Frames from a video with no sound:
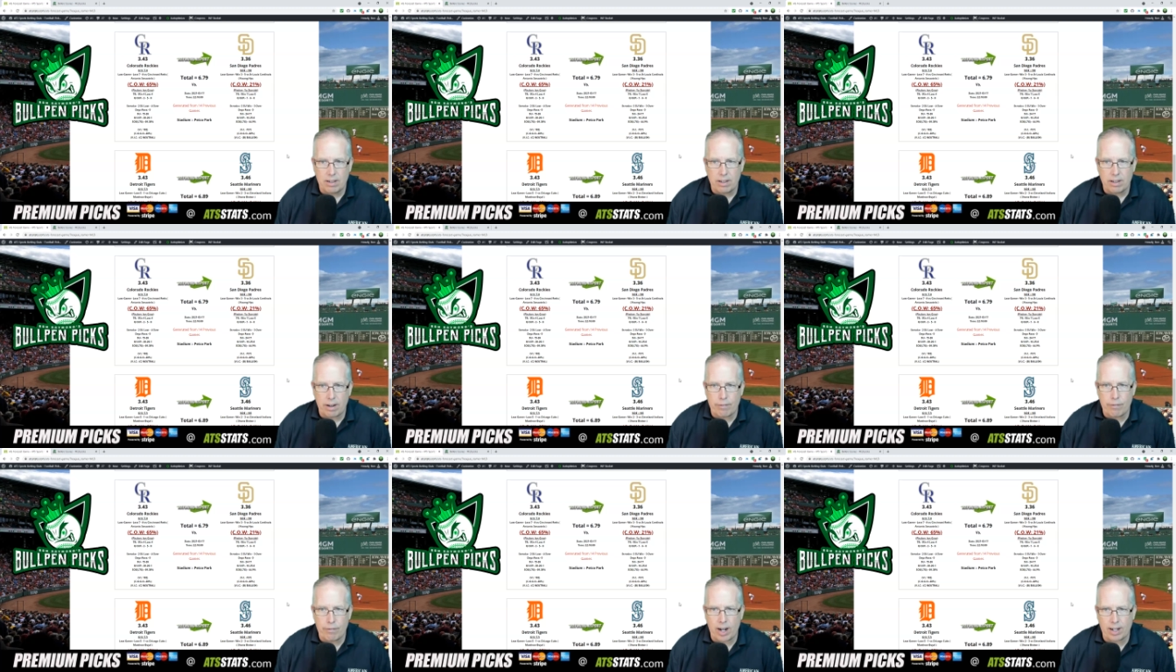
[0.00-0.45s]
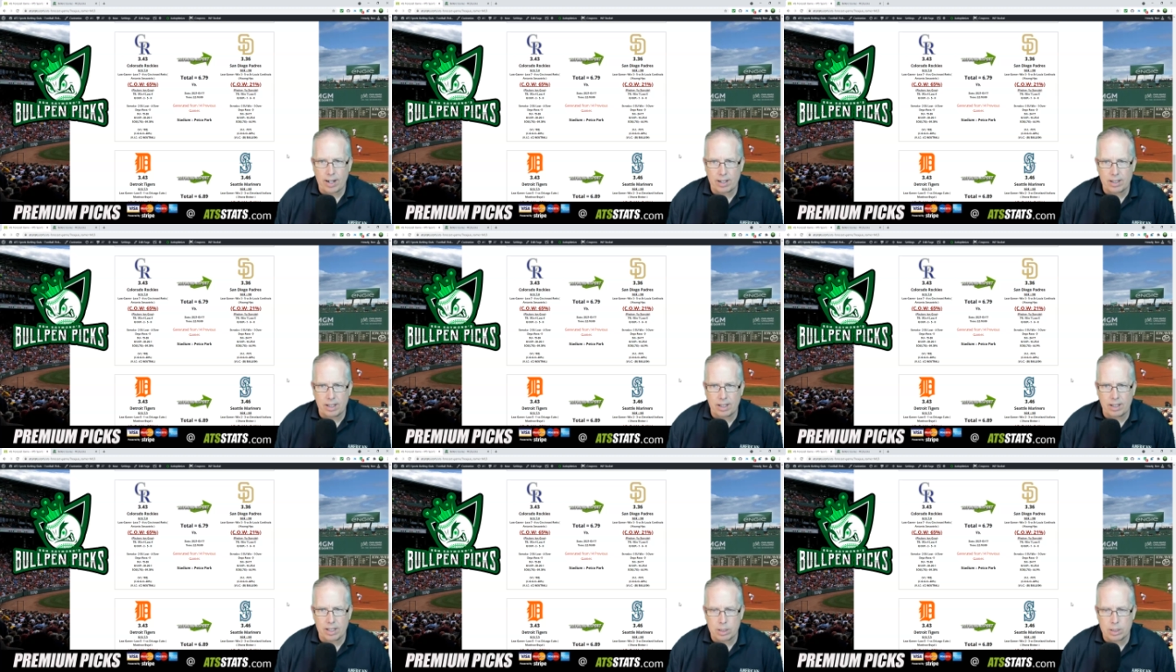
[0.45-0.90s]
In fact, I
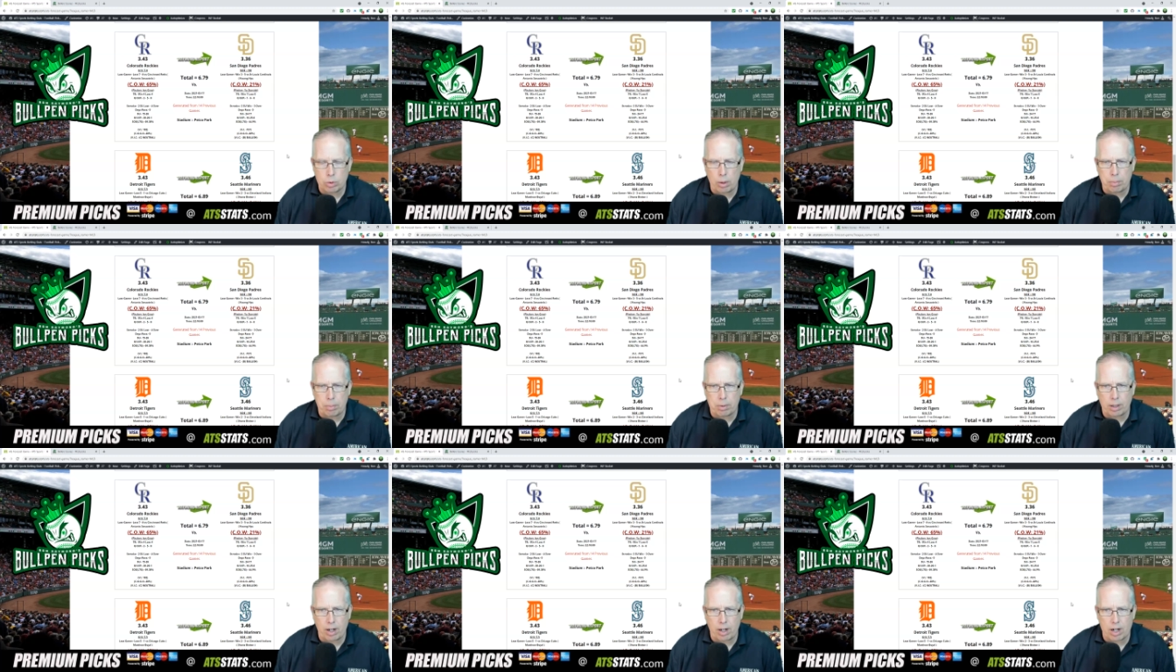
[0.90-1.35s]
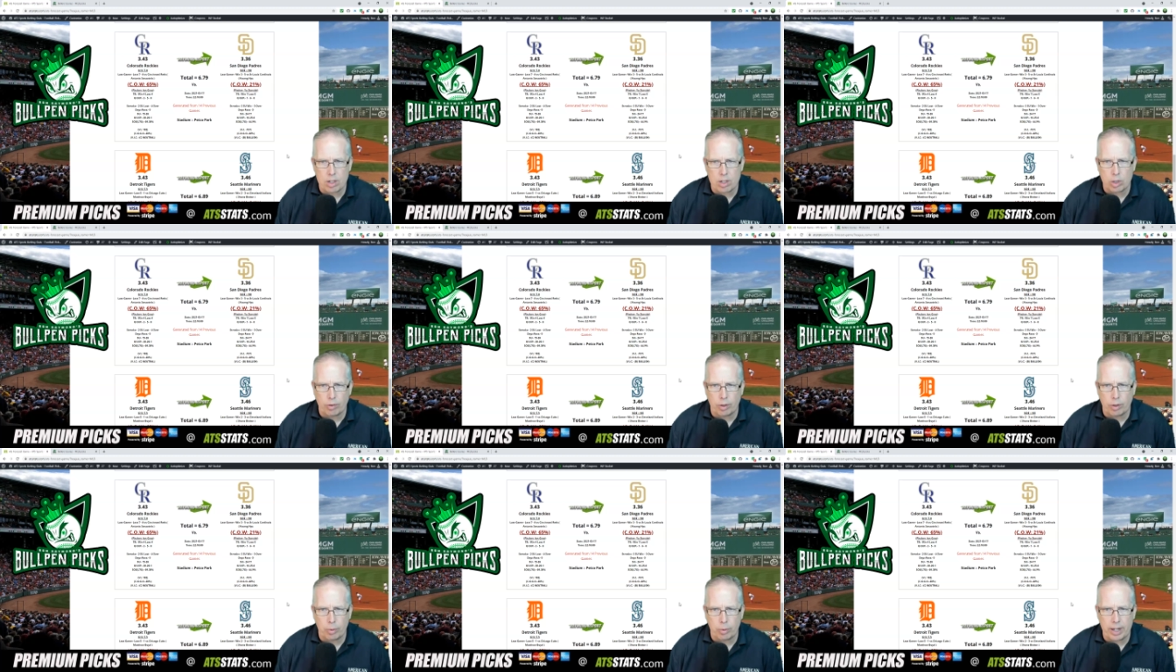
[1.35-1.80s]
think they swept the Cards
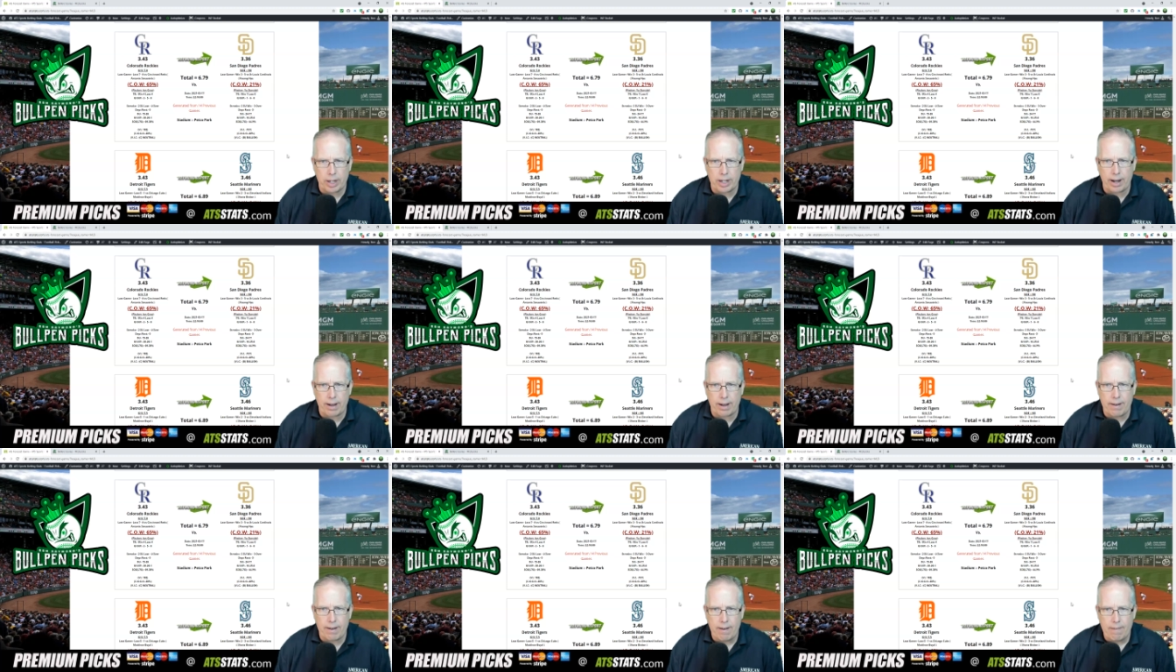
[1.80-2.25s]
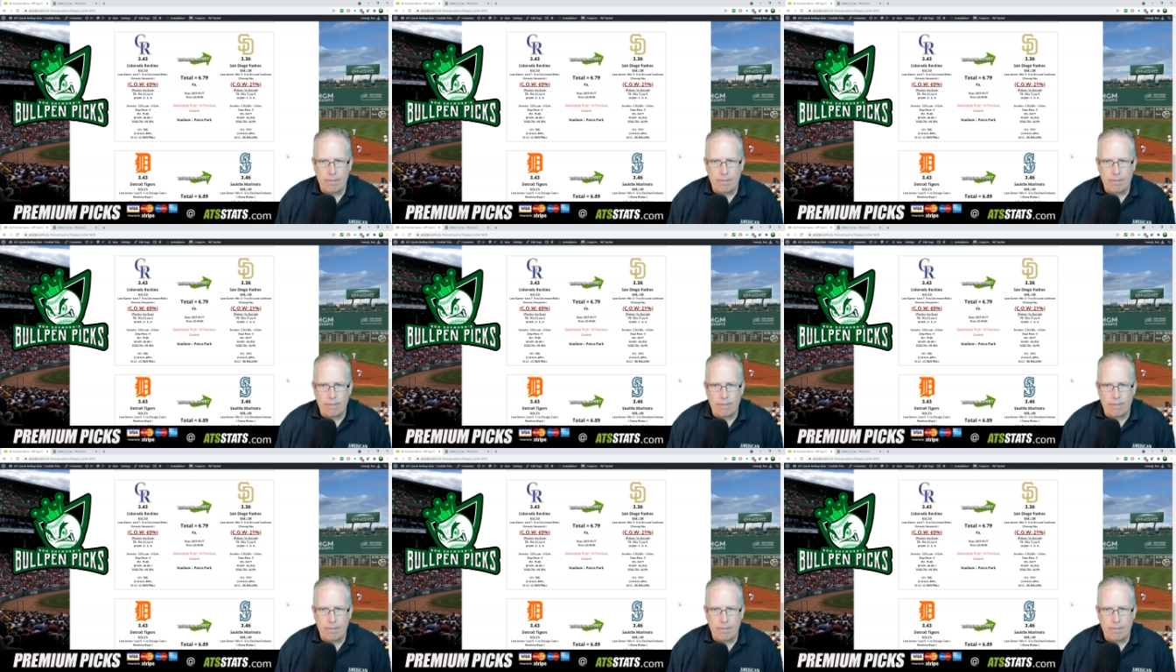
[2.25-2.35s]
over the weekend.